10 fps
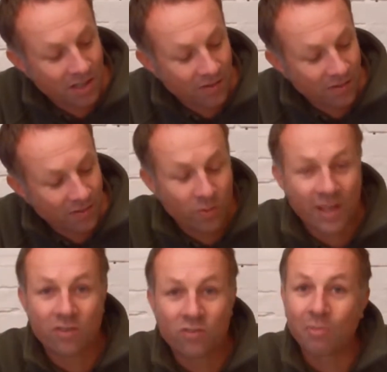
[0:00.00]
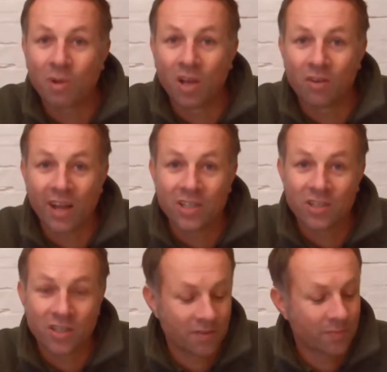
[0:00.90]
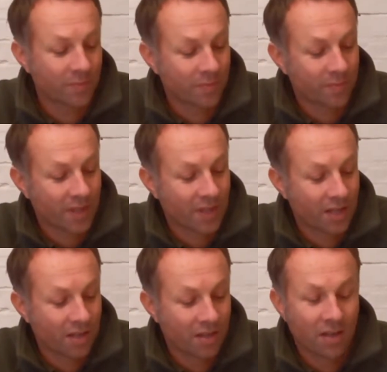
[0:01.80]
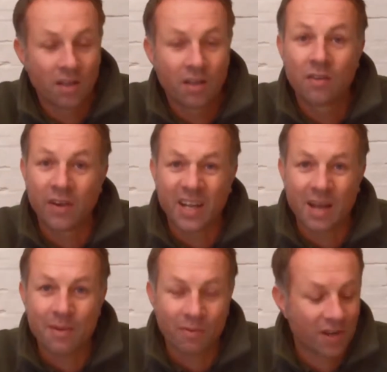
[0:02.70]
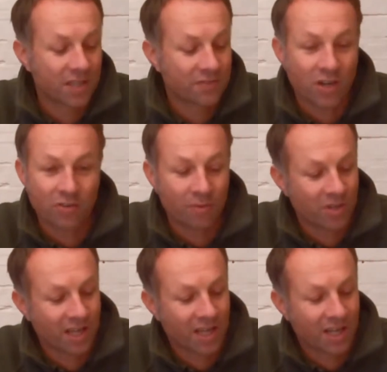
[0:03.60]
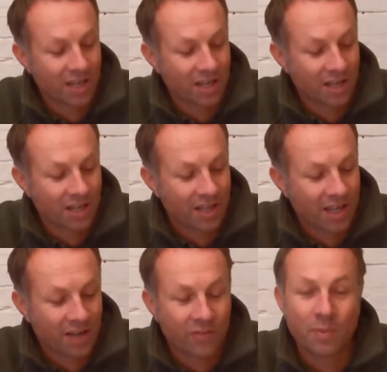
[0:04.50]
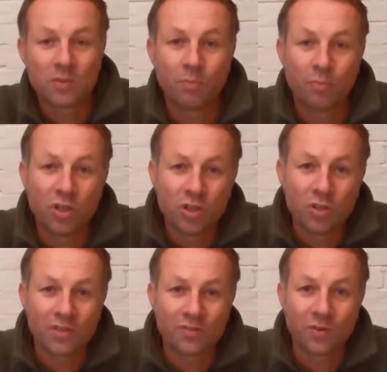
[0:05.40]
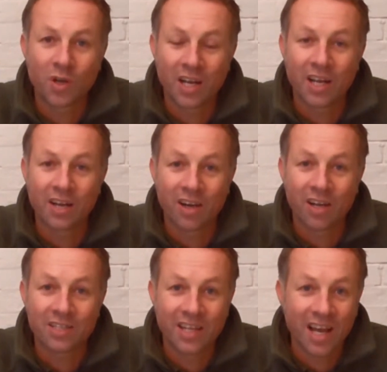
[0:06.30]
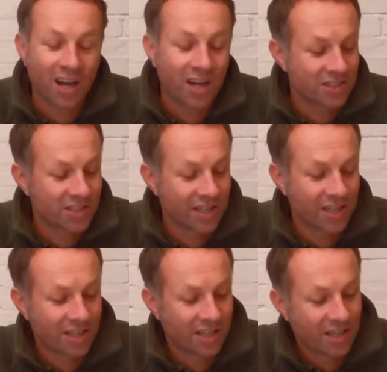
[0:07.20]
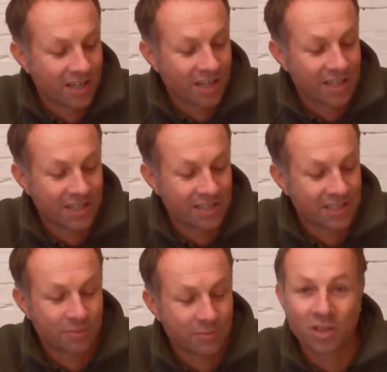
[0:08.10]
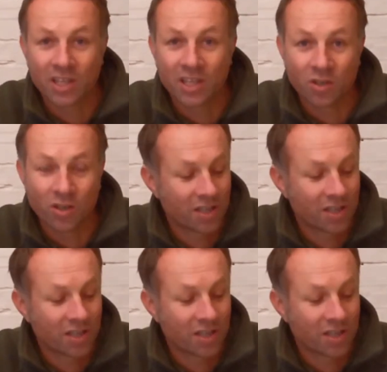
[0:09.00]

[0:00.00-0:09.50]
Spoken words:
For all their drab coloration, very camouflaged, very cryptic, they have the most beautiful clear eyes and their eyesight is exceptionally good.